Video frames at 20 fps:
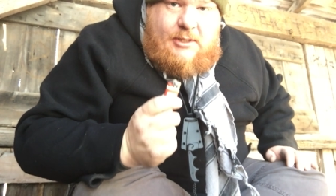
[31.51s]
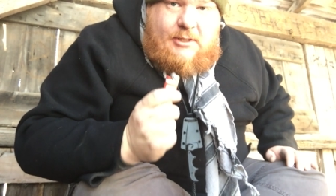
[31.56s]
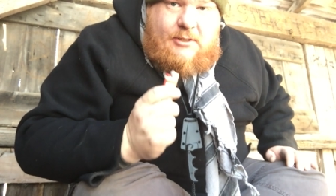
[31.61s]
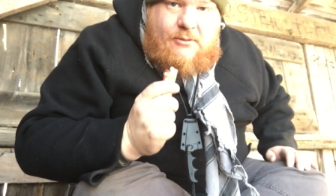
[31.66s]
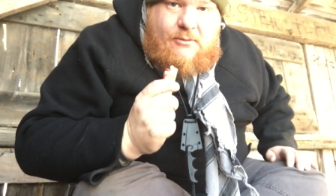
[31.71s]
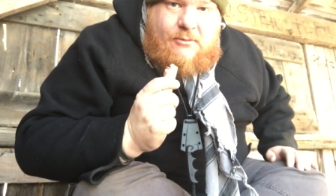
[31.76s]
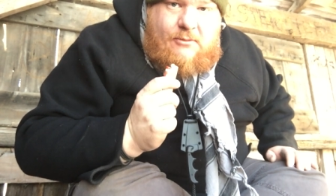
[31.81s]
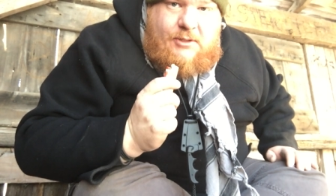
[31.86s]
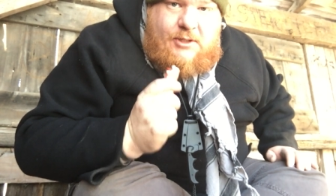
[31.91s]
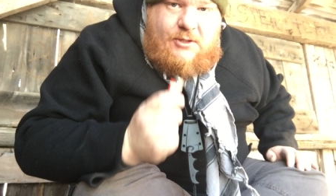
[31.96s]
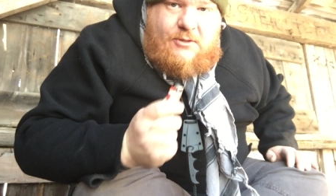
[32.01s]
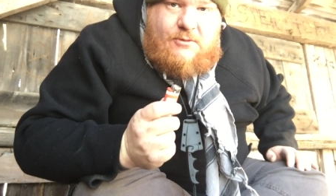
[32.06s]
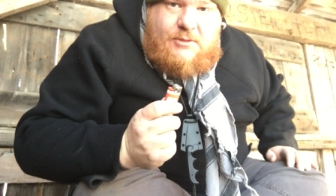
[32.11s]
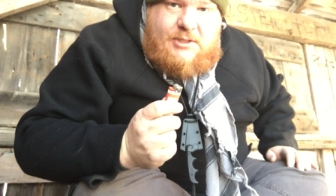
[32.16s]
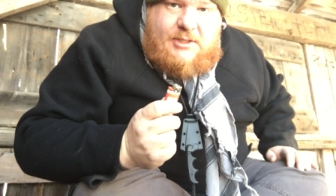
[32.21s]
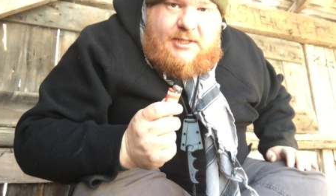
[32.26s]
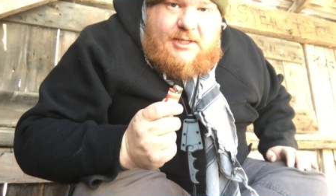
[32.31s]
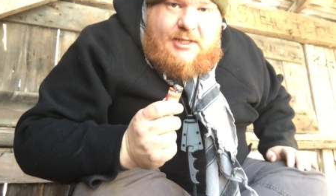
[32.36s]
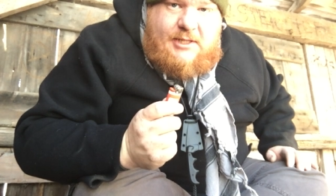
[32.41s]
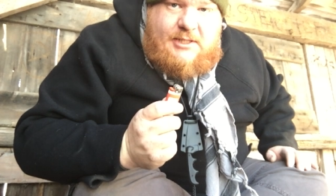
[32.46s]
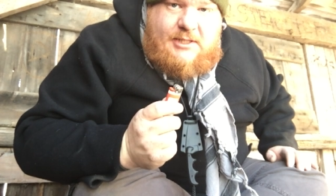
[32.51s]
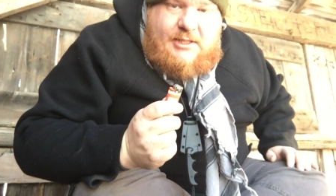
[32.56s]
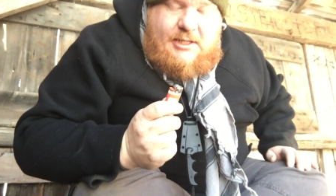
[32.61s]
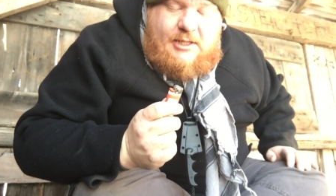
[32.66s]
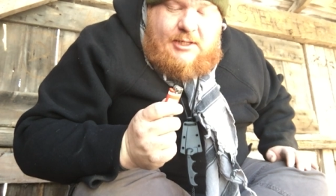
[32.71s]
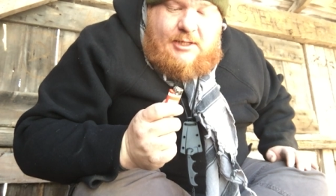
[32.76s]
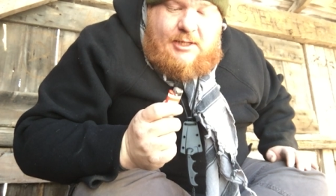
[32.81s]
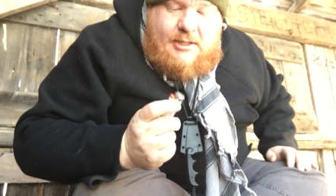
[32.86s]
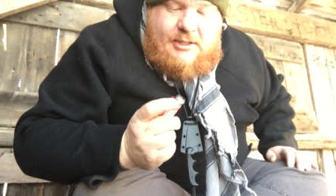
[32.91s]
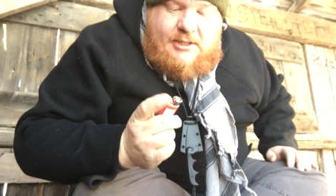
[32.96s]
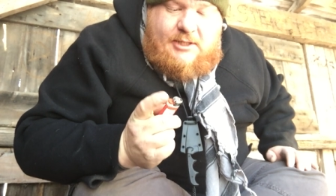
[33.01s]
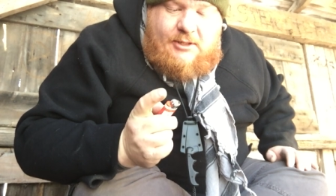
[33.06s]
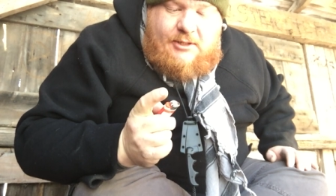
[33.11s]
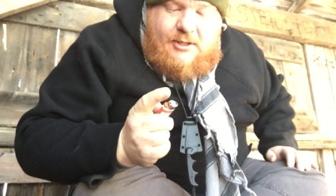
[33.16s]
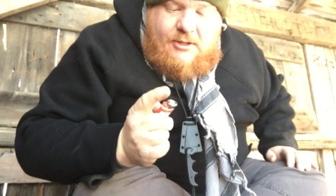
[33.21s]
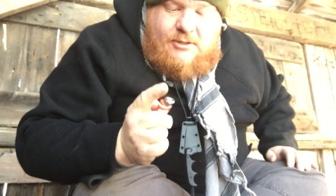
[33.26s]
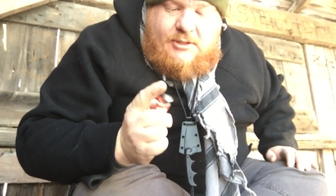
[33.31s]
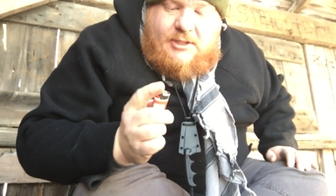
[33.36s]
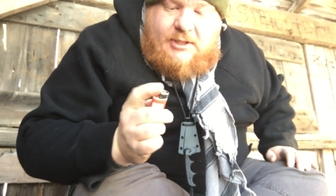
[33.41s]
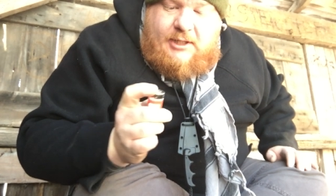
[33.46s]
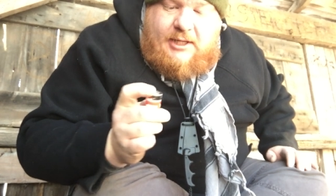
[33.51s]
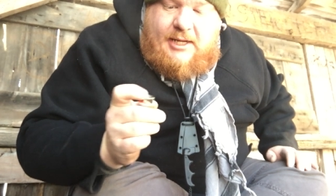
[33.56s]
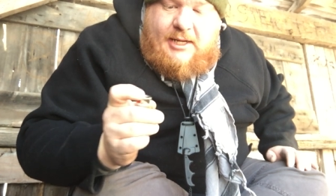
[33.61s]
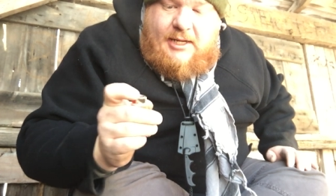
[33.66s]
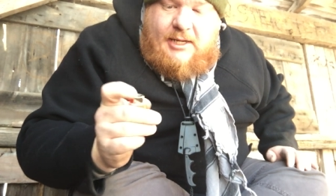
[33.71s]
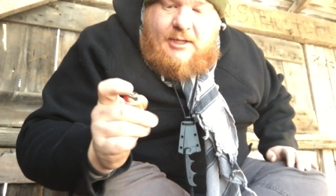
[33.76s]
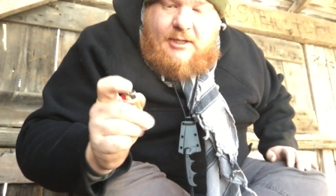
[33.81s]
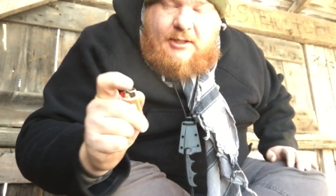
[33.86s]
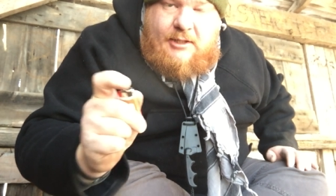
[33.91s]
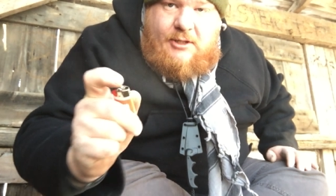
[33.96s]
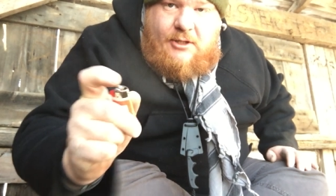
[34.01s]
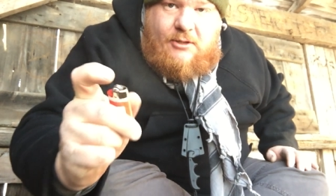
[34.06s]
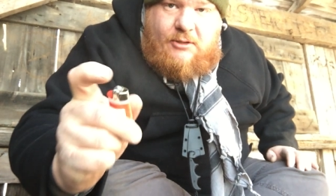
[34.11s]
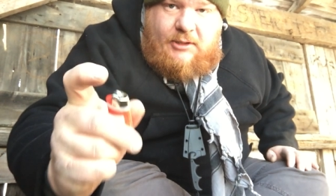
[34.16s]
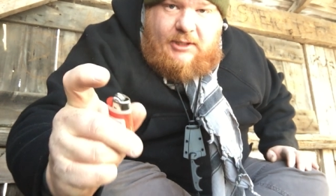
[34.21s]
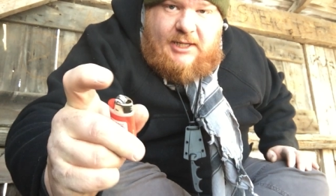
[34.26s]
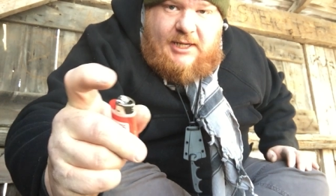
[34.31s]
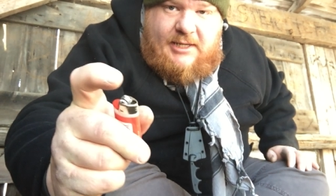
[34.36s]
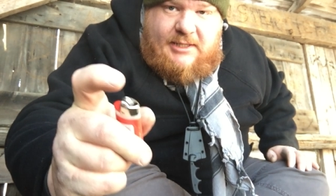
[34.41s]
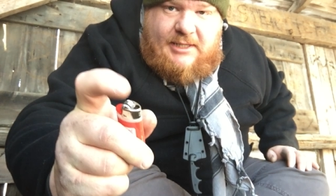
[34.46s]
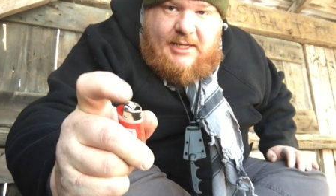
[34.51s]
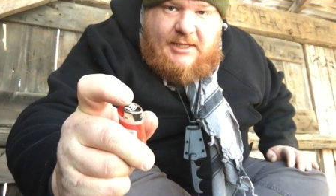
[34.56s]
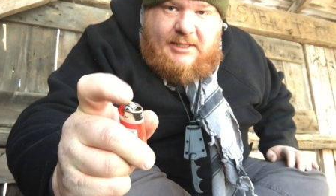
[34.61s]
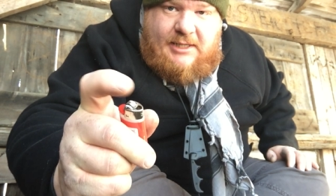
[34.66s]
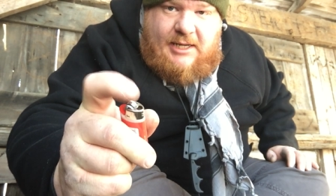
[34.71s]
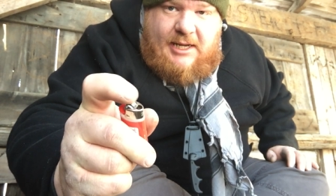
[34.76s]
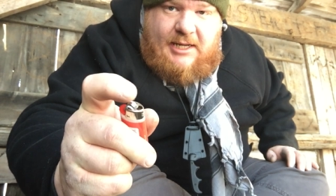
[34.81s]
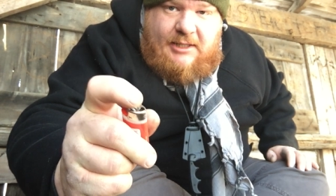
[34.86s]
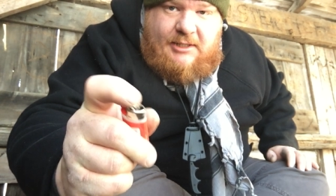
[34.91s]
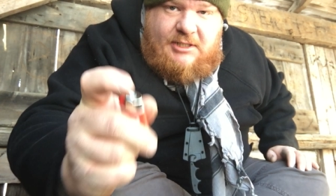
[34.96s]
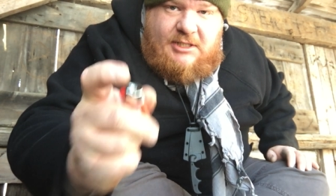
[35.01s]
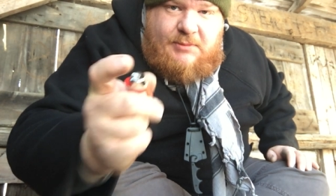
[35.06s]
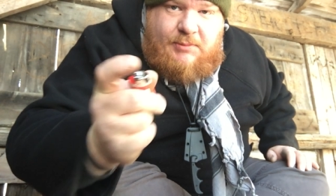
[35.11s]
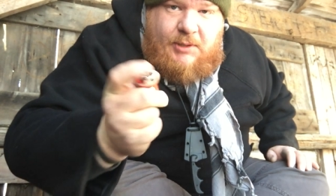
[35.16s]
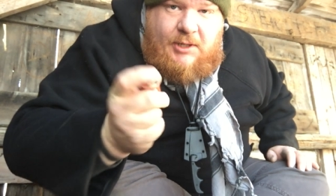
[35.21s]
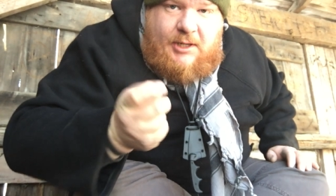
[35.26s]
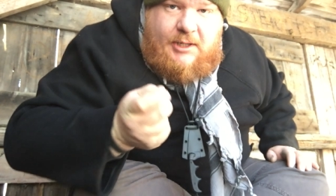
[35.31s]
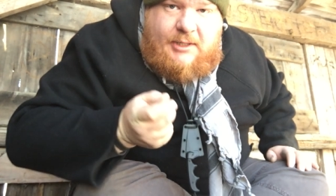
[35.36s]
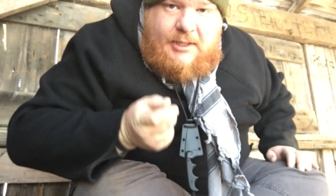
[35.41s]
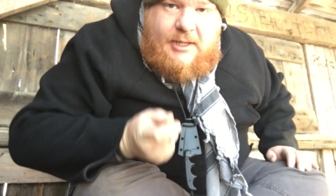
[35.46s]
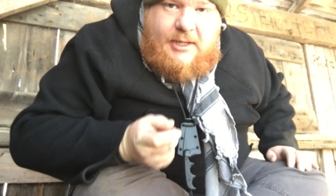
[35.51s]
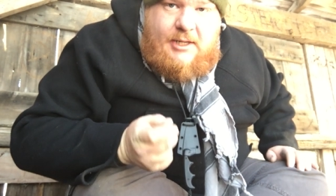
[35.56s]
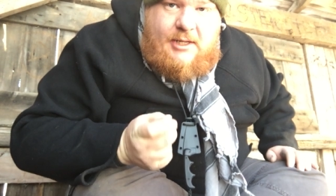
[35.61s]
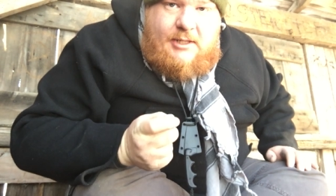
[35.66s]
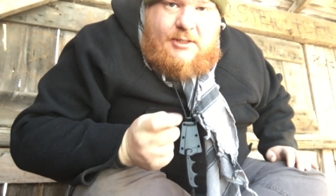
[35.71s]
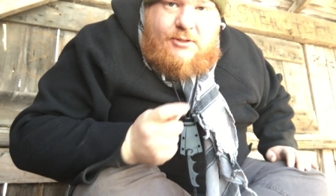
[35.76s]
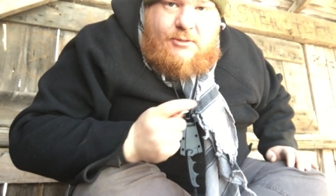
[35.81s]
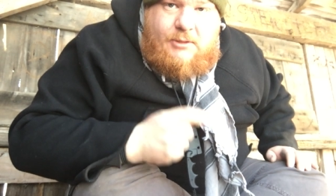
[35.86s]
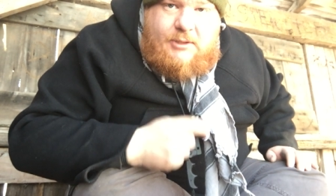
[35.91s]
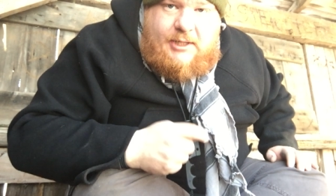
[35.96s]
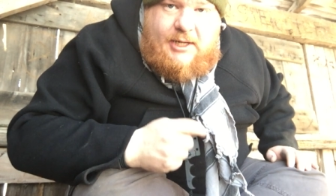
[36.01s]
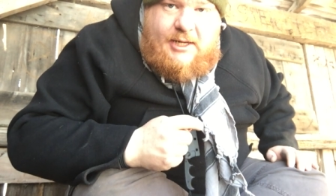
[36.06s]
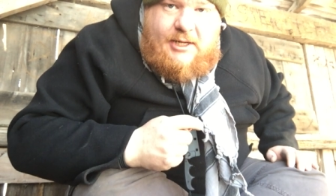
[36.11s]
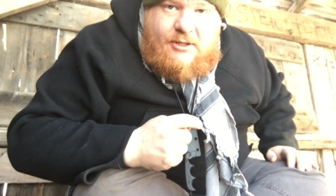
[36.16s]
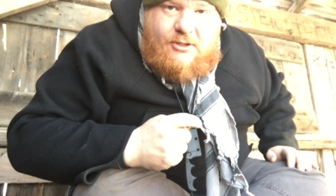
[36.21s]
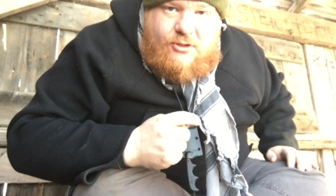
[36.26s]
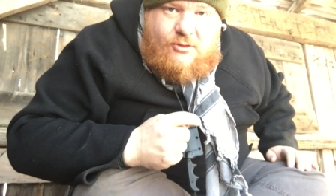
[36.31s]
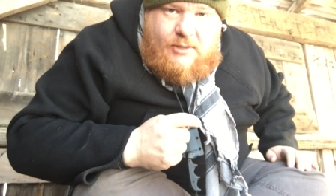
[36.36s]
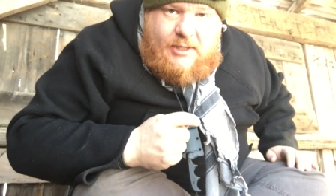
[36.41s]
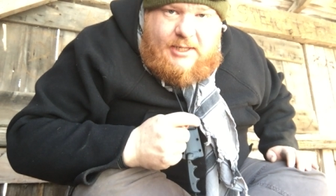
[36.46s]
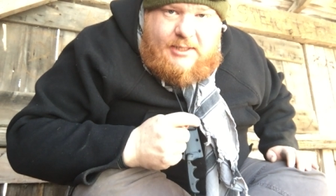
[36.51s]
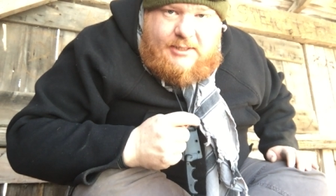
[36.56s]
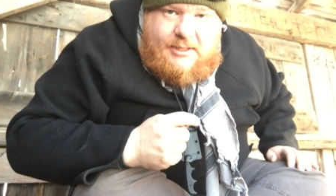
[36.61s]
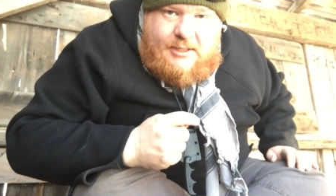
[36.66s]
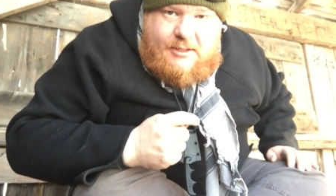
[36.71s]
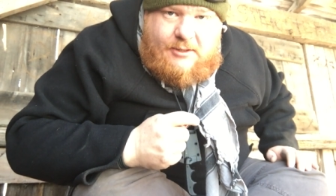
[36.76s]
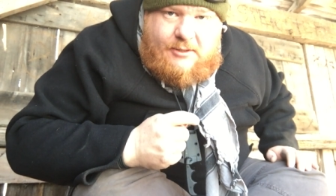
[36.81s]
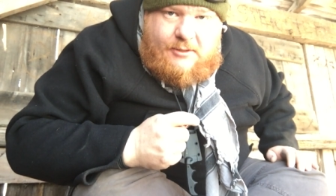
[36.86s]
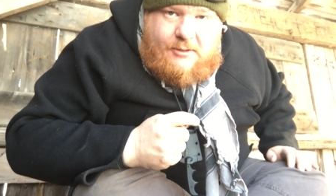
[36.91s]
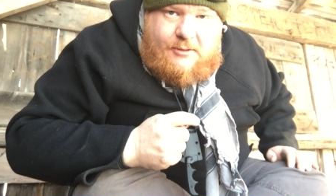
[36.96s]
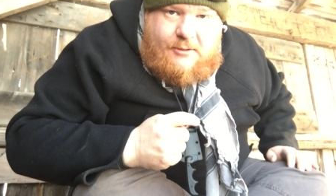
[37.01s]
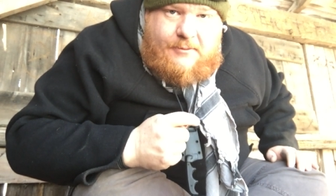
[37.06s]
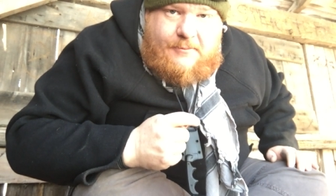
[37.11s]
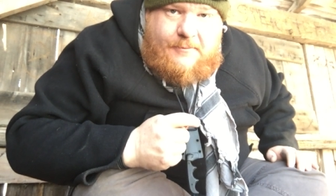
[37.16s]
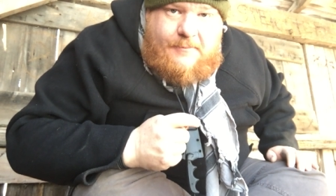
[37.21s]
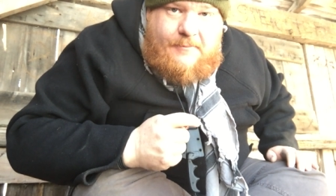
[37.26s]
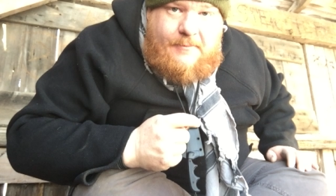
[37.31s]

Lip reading: to use this and still utilize that tiny little spark to ignite your dry tinder.